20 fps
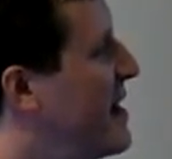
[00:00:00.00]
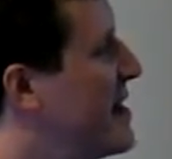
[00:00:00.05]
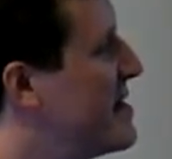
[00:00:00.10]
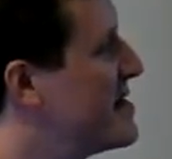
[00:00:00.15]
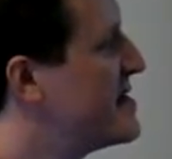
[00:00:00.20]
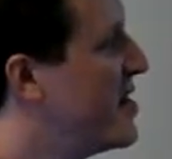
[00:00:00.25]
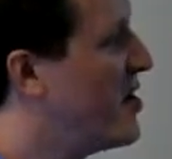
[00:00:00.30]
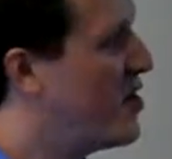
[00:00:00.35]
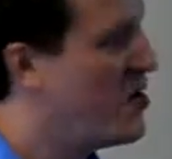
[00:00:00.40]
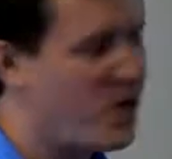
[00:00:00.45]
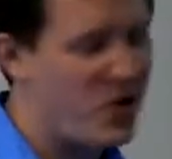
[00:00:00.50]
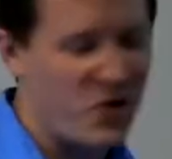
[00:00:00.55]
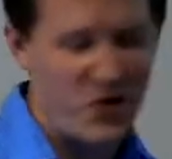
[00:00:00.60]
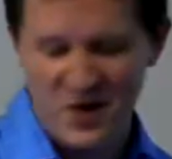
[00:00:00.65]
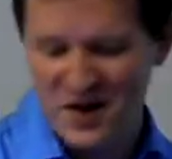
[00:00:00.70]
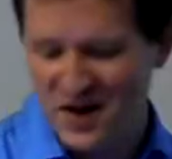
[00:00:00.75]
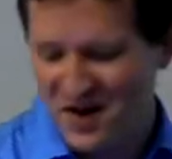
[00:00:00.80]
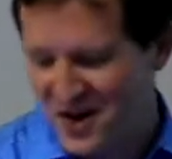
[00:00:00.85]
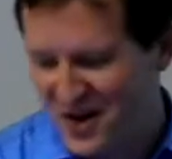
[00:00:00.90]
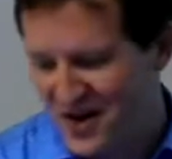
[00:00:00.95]

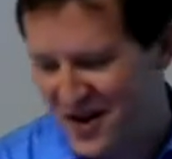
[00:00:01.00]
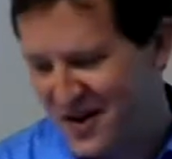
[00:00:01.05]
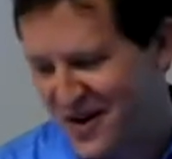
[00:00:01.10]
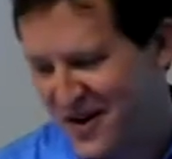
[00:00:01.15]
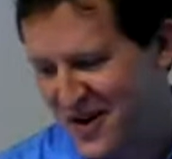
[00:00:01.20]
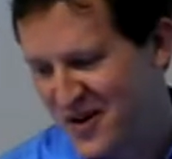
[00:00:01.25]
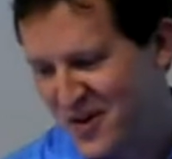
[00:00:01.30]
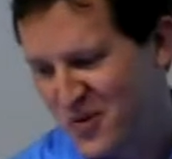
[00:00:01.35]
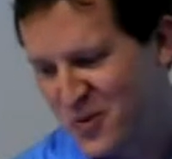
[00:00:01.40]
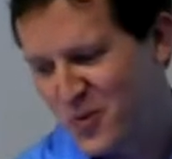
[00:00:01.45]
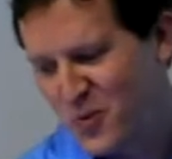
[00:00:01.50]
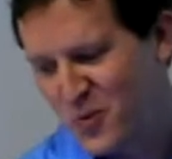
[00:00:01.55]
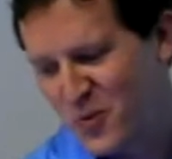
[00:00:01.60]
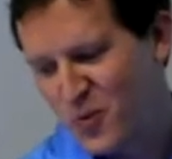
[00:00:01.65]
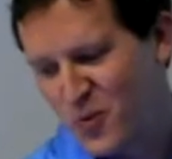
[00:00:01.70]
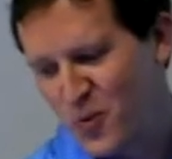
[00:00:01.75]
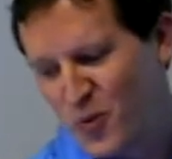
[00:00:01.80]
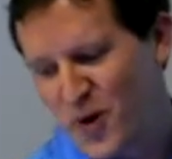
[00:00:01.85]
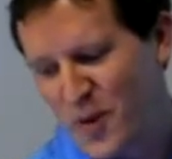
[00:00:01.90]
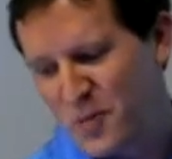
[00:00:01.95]
so
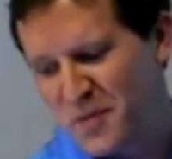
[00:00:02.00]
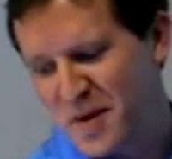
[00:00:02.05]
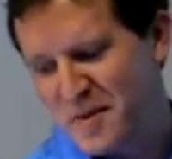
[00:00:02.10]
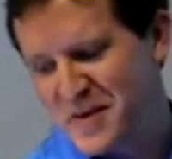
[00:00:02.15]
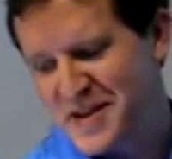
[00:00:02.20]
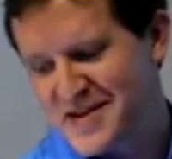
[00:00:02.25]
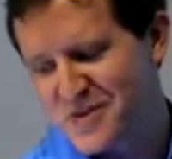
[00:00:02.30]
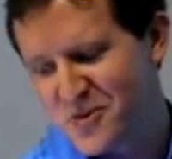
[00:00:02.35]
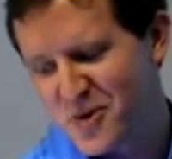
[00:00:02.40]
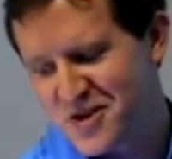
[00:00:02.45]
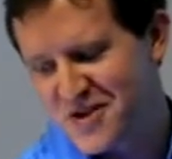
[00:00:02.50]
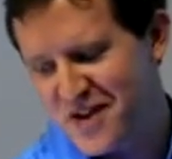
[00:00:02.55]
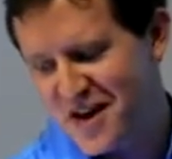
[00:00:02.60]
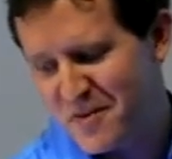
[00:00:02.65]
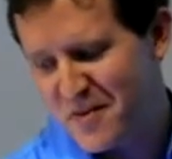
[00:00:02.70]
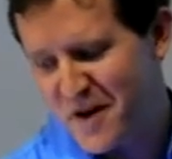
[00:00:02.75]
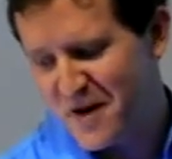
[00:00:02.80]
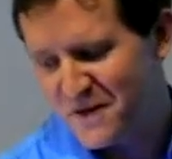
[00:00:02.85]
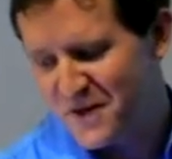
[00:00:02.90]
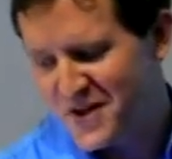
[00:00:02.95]
when, that means that when we're talking
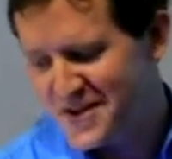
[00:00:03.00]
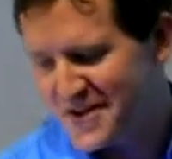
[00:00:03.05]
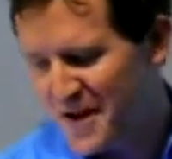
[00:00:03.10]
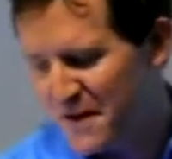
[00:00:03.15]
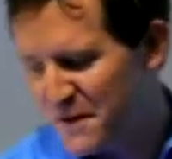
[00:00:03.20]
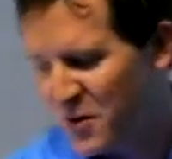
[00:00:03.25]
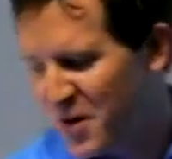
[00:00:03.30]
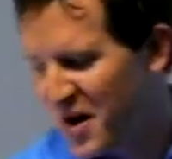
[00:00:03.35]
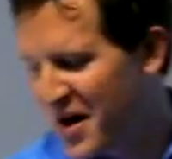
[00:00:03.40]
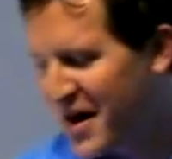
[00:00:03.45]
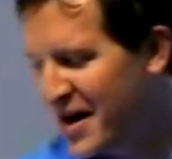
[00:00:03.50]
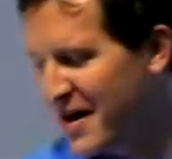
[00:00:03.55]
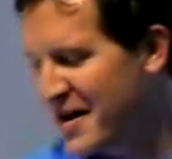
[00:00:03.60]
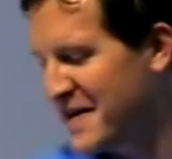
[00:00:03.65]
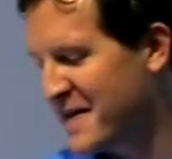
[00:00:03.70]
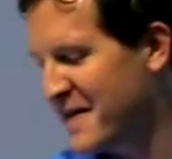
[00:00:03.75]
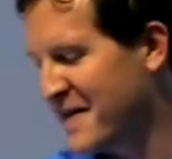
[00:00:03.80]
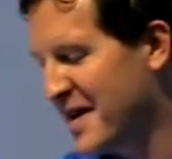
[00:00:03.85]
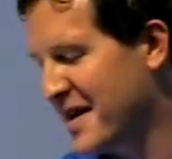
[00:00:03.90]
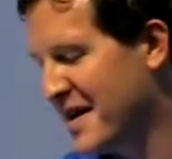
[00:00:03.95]
about free software
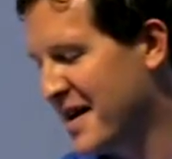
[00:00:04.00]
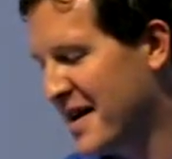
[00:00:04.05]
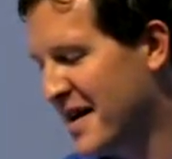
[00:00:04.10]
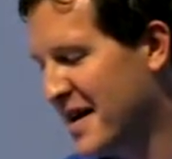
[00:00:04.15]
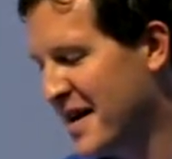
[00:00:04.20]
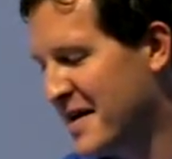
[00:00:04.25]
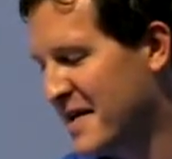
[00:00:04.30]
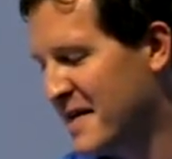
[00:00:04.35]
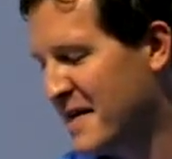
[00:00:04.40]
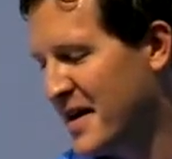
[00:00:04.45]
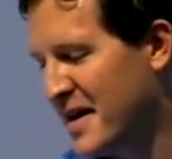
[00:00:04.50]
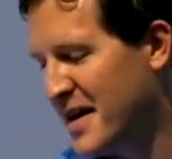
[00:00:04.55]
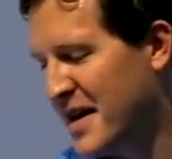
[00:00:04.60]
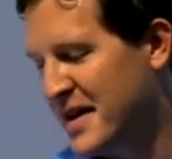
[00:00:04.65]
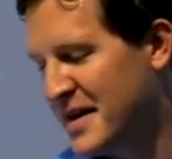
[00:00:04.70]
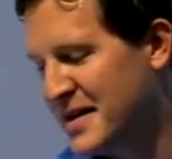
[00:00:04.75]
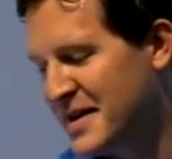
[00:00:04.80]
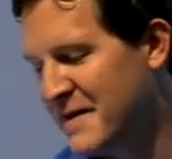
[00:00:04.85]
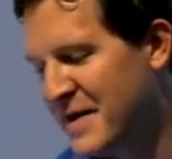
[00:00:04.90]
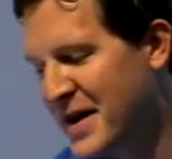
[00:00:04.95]
uh,
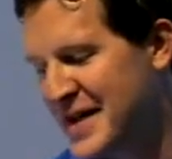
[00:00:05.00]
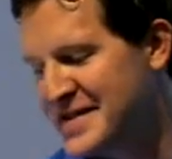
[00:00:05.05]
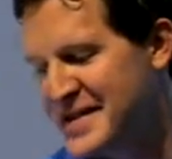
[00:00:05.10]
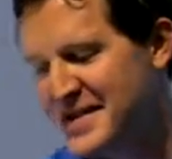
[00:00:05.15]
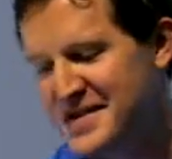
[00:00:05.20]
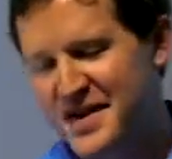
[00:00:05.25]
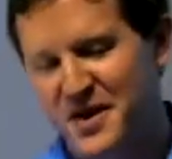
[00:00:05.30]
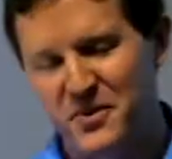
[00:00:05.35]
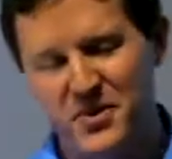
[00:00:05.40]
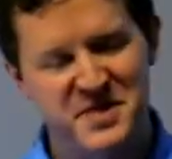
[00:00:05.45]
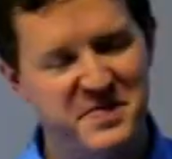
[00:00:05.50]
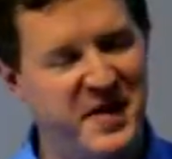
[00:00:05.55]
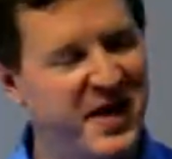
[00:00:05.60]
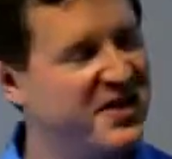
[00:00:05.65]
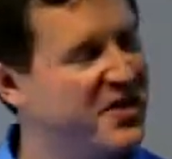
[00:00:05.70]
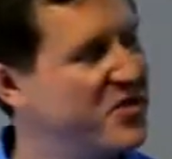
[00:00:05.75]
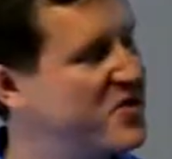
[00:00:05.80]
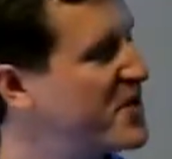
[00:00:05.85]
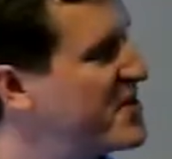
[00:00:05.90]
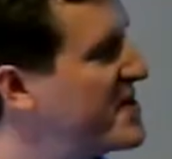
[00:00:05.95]
and devices that respect
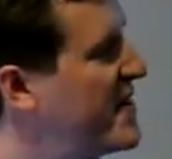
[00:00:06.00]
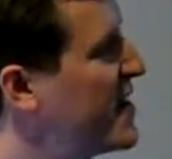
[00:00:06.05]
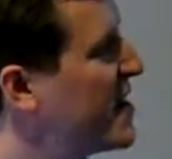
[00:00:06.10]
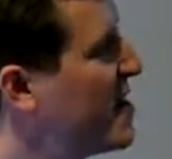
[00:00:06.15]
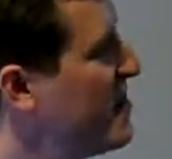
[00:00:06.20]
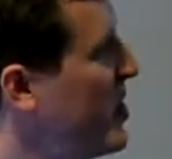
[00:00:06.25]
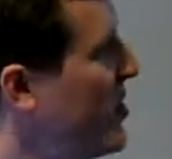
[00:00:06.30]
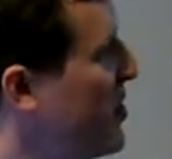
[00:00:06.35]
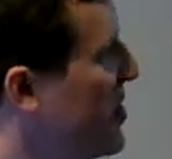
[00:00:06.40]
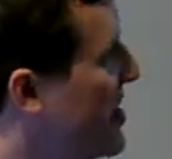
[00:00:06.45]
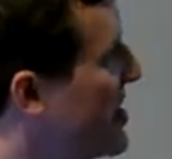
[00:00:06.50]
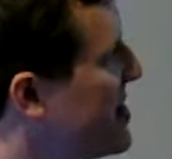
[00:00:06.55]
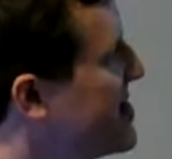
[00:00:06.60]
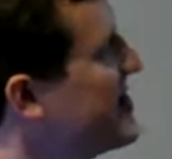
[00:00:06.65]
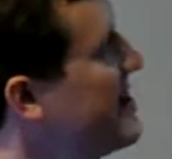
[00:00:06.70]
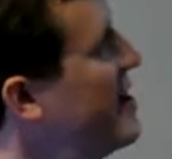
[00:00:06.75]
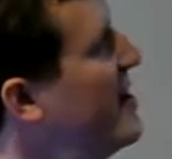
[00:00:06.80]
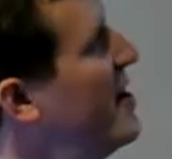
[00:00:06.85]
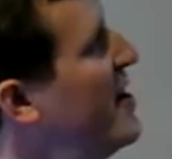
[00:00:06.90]
users and the communities,